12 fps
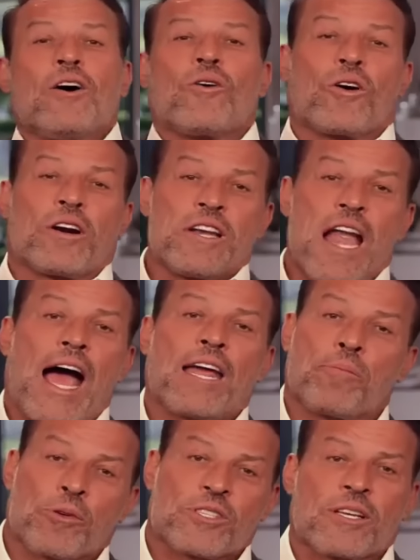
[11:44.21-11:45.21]
or
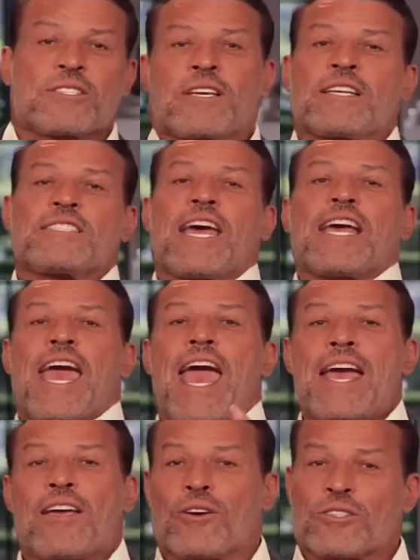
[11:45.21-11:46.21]
9% is going to take
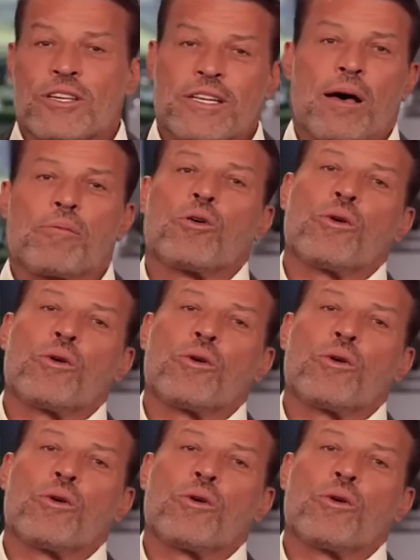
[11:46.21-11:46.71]
eight years to double,